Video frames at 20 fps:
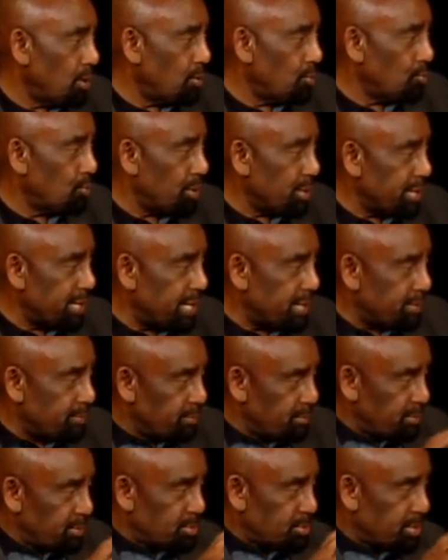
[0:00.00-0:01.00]
run that
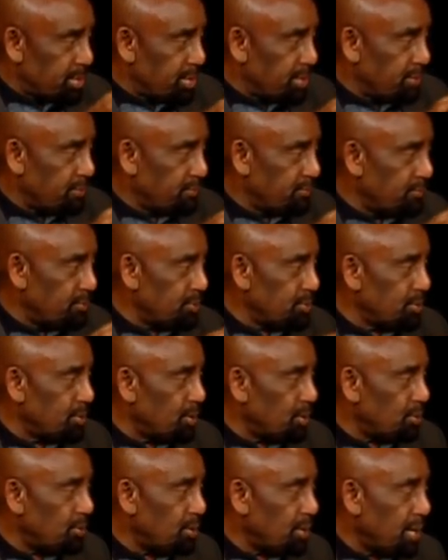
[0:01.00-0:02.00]
same
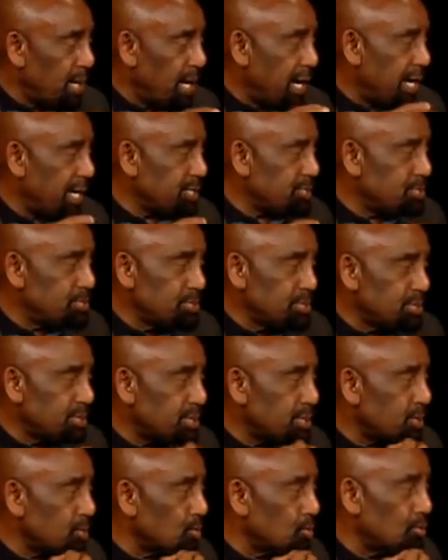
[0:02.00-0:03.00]
video, I still
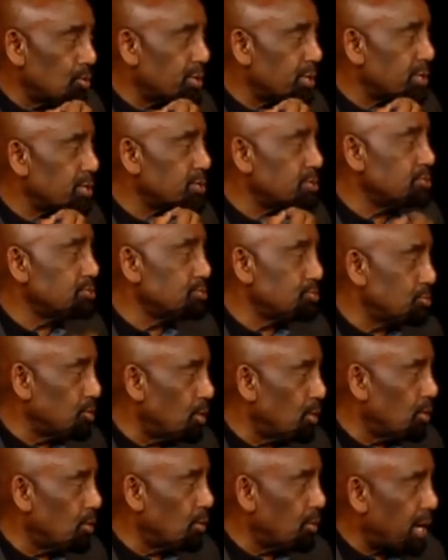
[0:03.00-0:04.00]
didn't go against
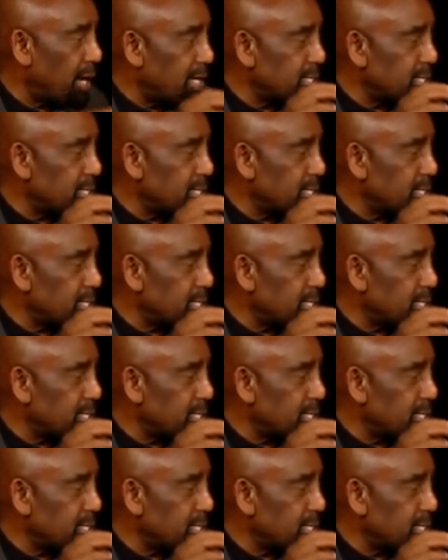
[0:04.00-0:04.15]
Joe.